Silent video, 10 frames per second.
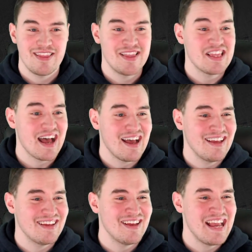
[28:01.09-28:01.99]
That
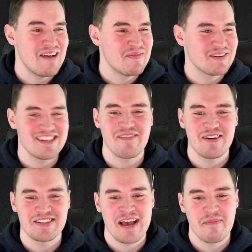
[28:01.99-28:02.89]
it was
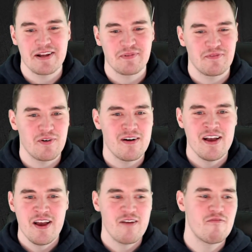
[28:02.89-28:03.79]
like, 10 minutes before,
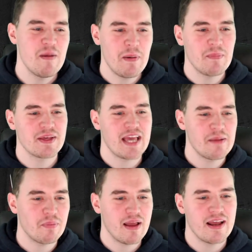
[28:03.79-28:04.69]
rip up the
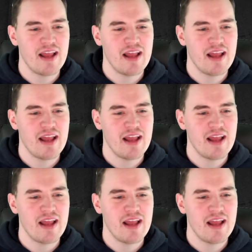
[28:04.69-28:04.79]
game plan.